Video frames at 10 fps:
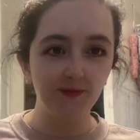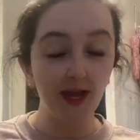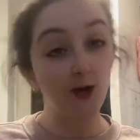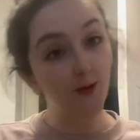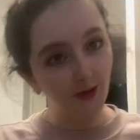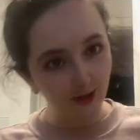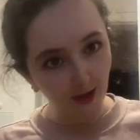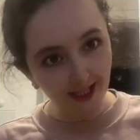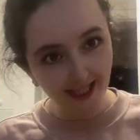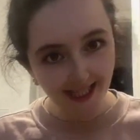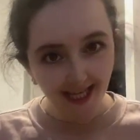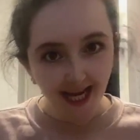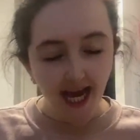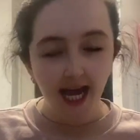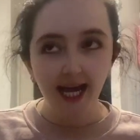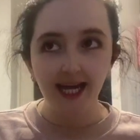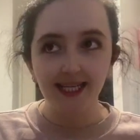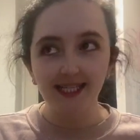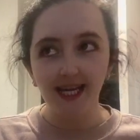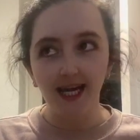I hope you enjoyed it,
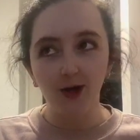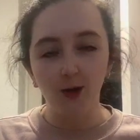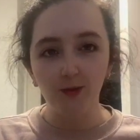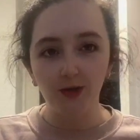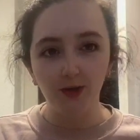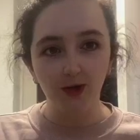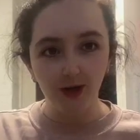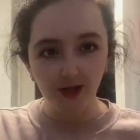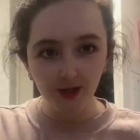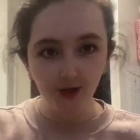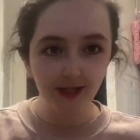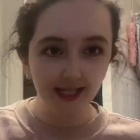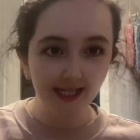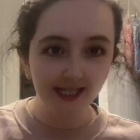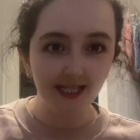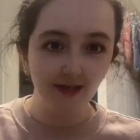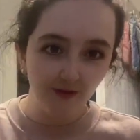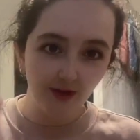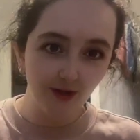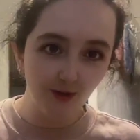and I hope you're going to cook this, and
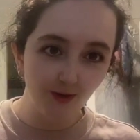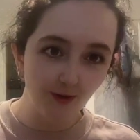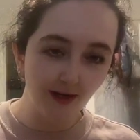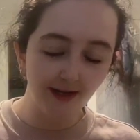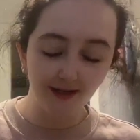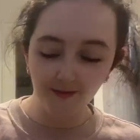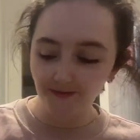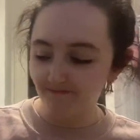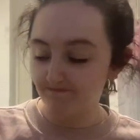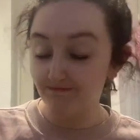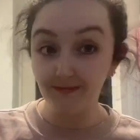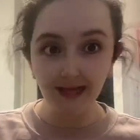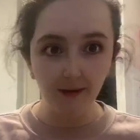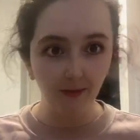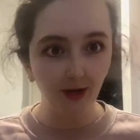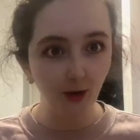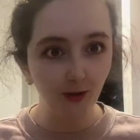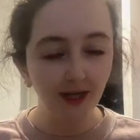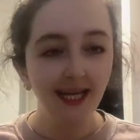if you do, let me know.